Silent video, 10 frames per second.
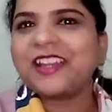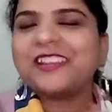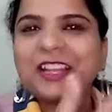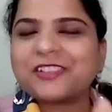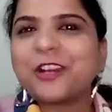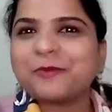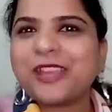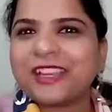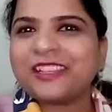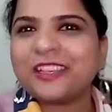It does not
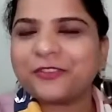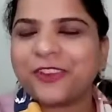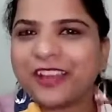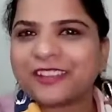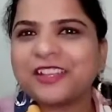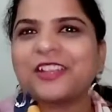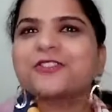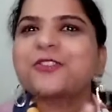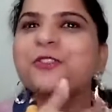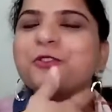make any effect.
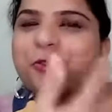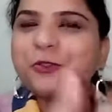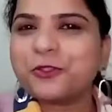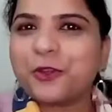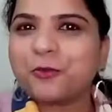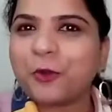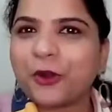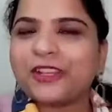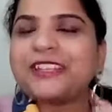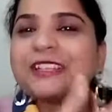So you use your
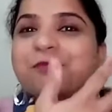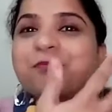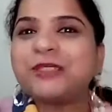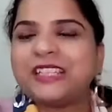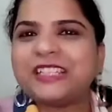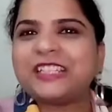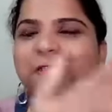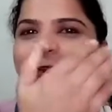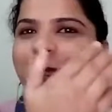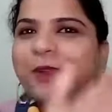body completely
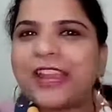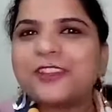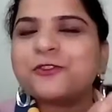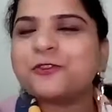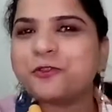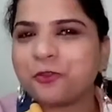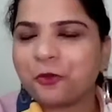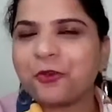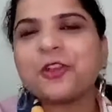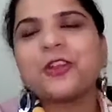from head to
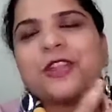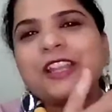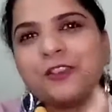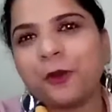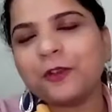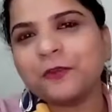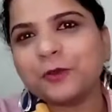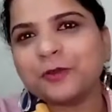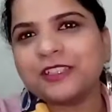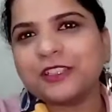toe in
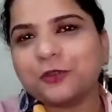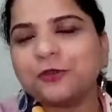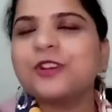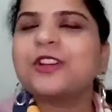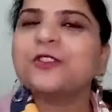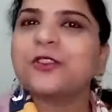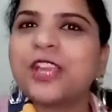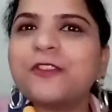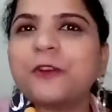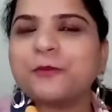non-verbal cue to
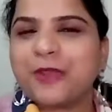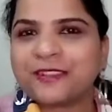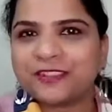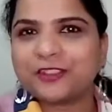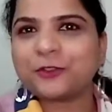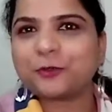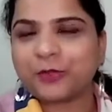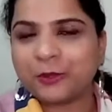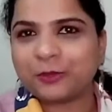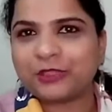give out messages to
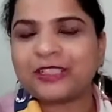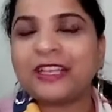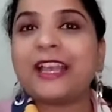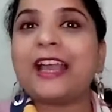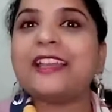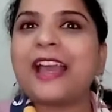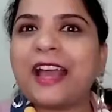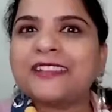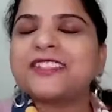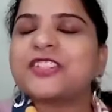people. And
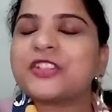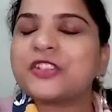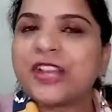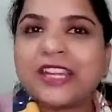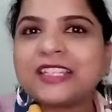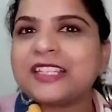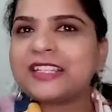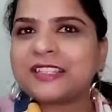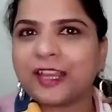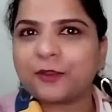as it's rightly
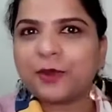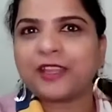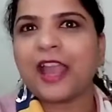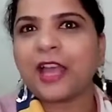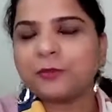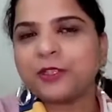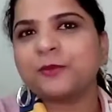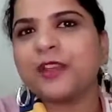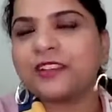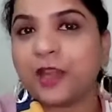said by Albert
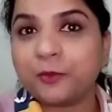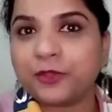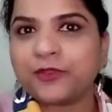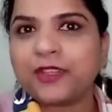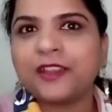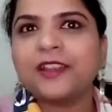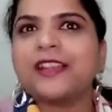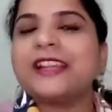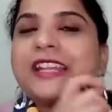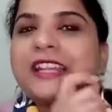Mehrabian,
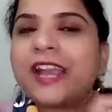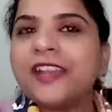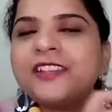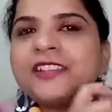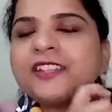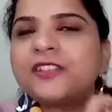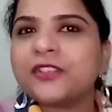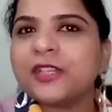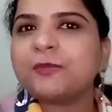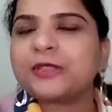that
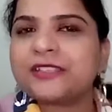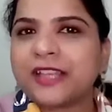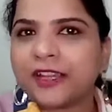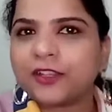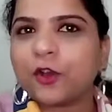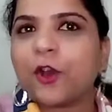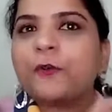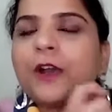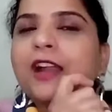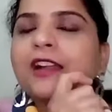93% of
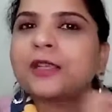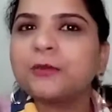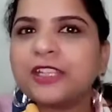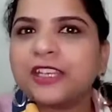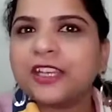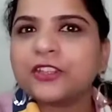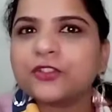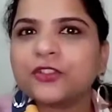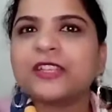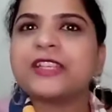our
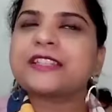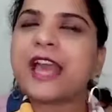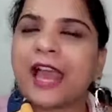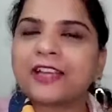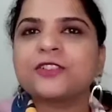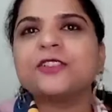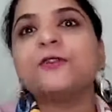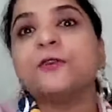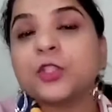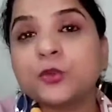communication is actually
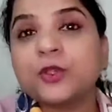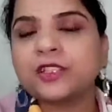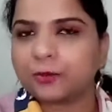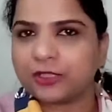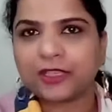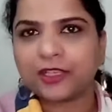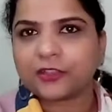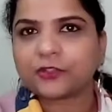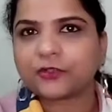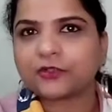visual
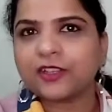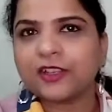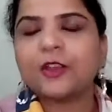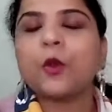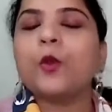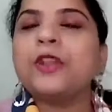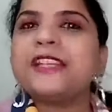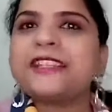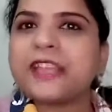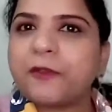communication. Only
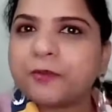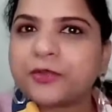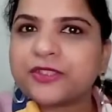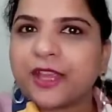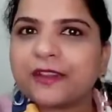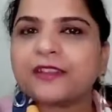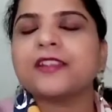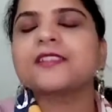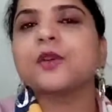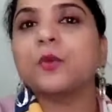7%
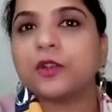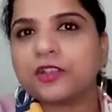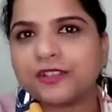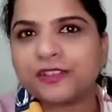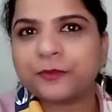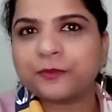is the words.